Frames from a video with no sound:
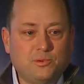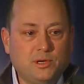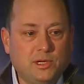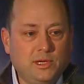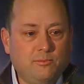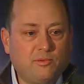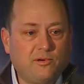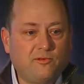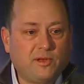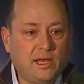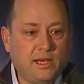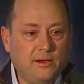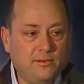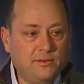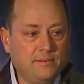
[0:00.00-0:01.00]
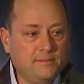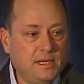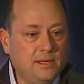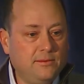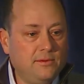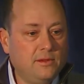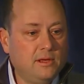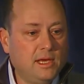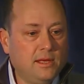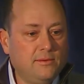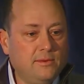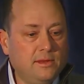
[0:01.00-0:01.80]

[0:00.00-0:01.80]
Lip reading: pretty profound. And